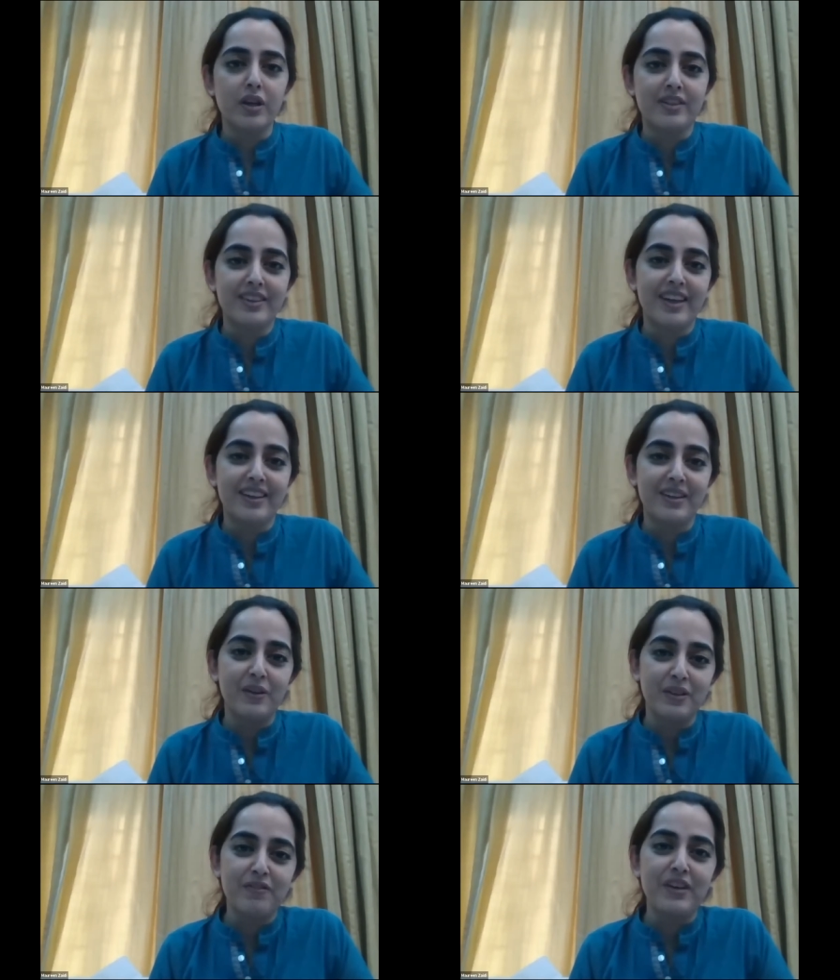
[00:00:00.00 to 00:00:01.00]
that, that
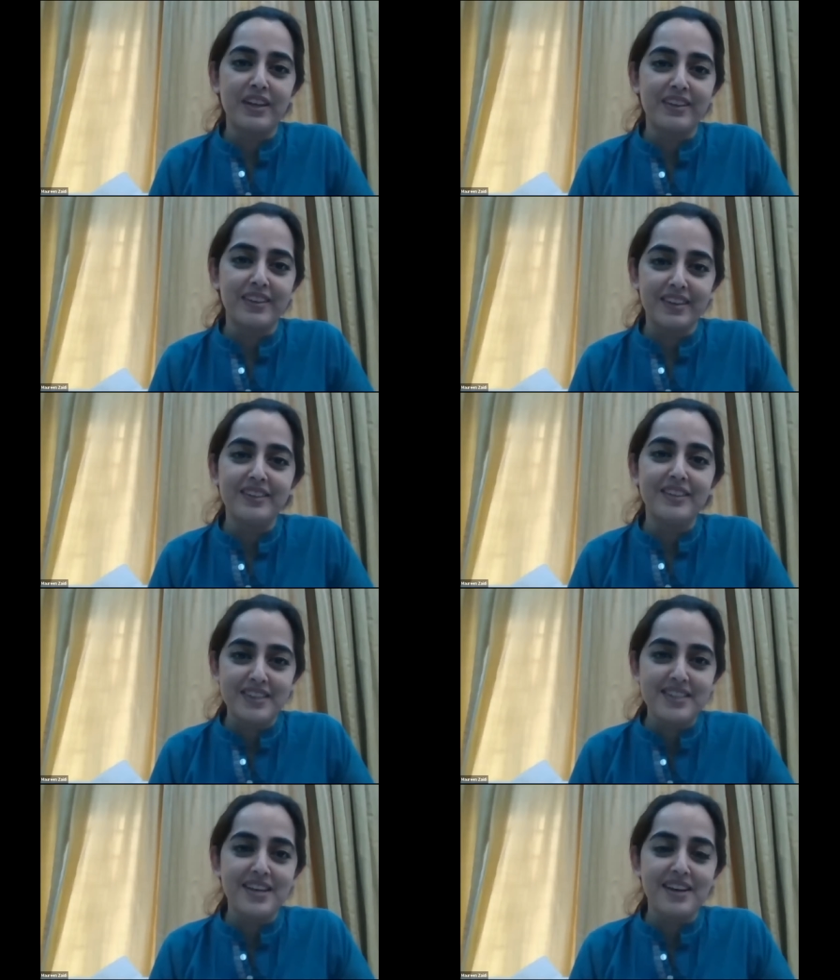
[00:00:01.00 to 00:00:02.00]
now they've taken in,
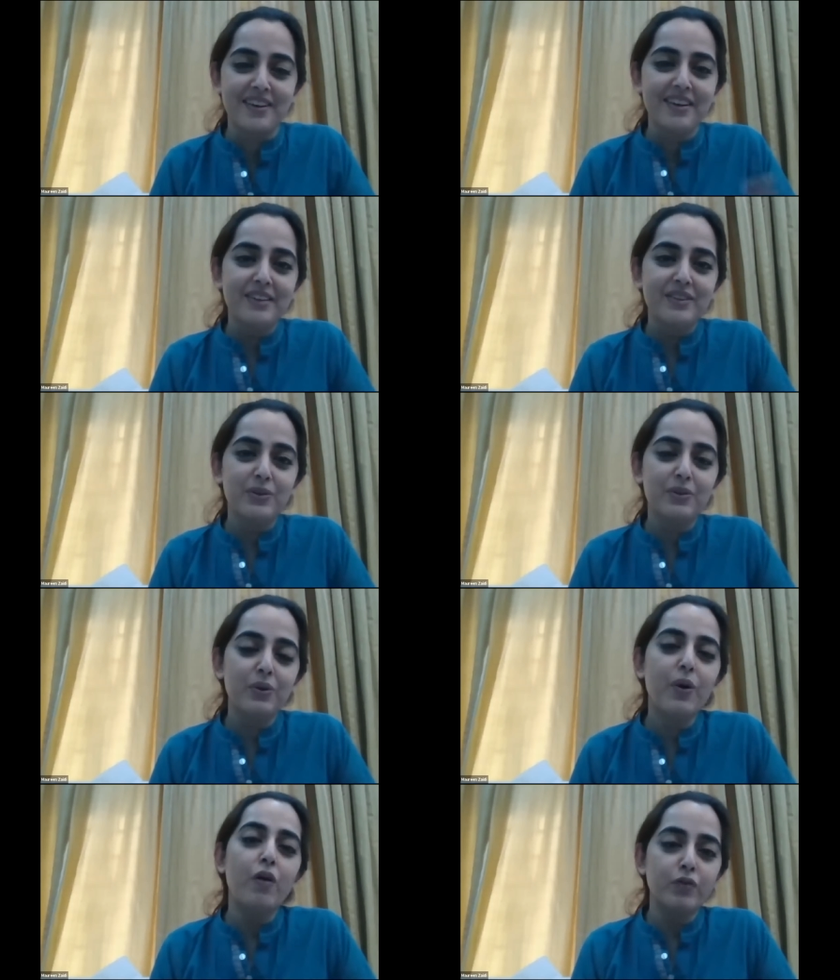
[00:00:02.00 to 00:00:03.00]
instead so you
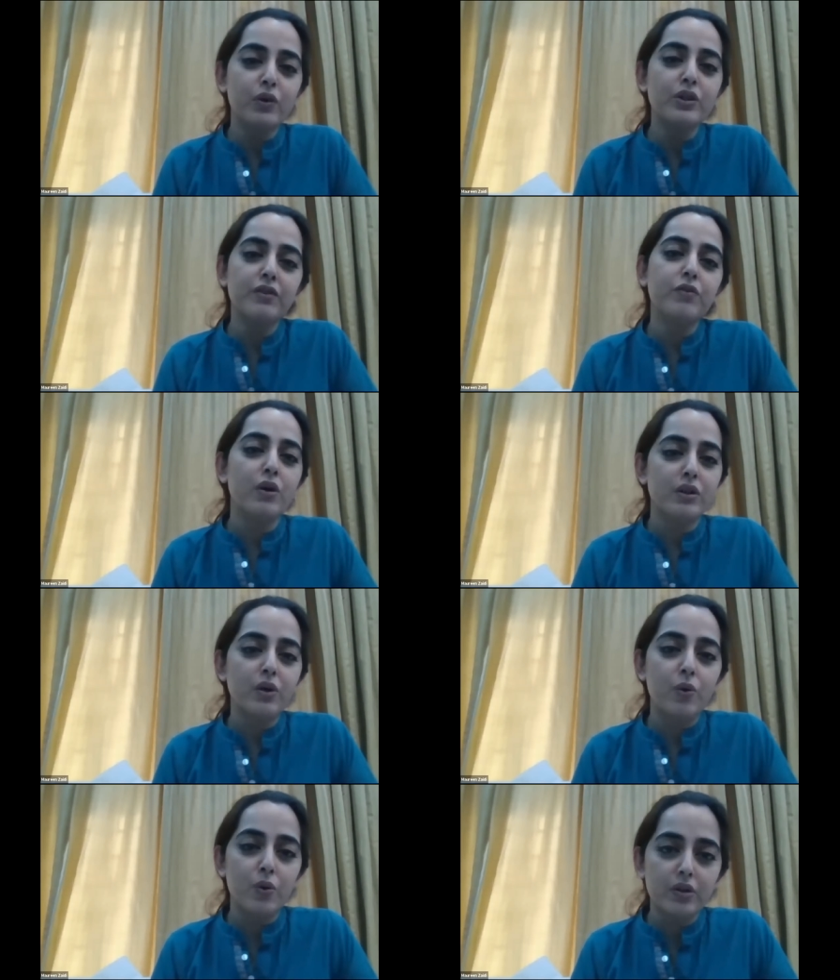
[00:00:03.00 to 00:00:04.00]
know of course they've got
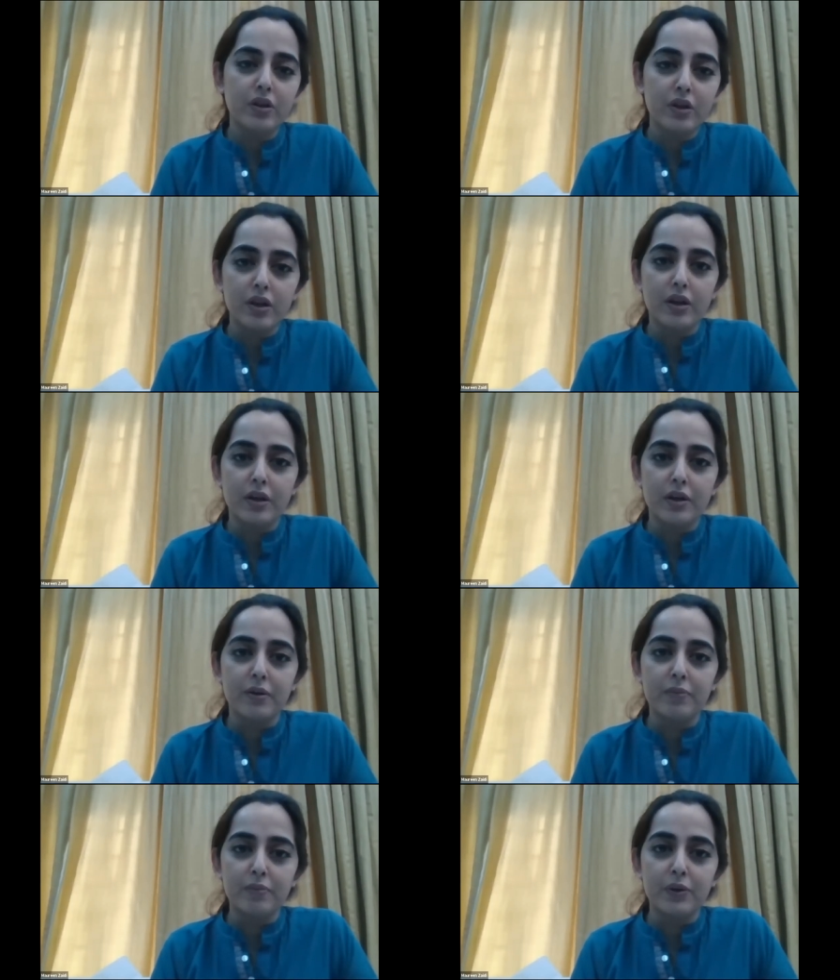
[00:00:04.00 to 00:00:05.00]
their own
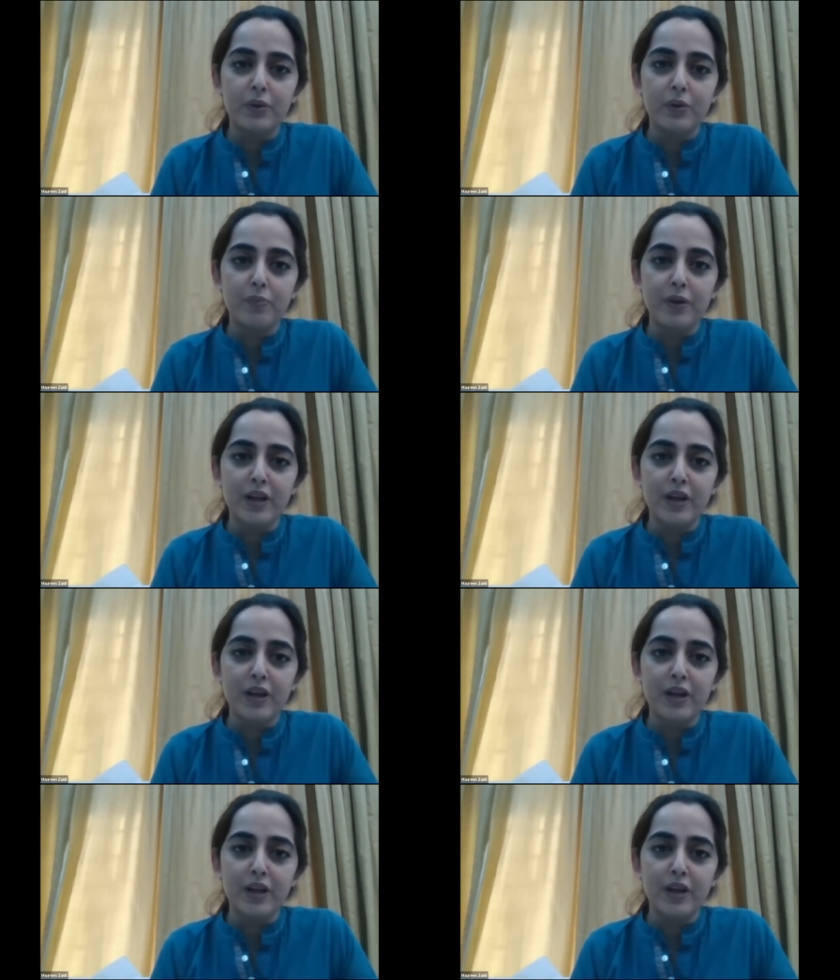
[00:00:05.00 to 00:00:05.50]
um, you know